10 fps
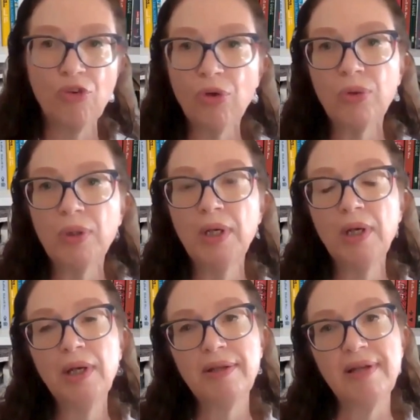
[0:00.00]
sure
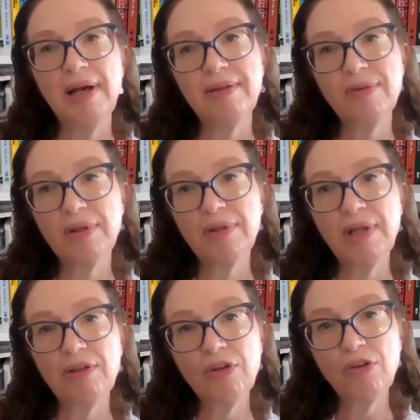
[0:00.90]
that
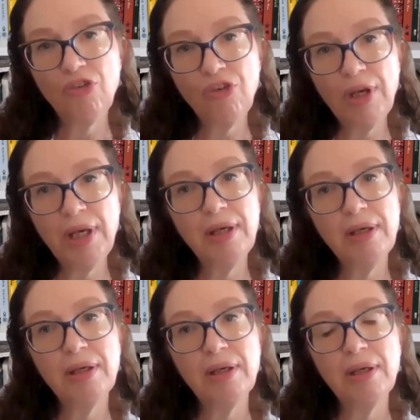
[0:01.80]
she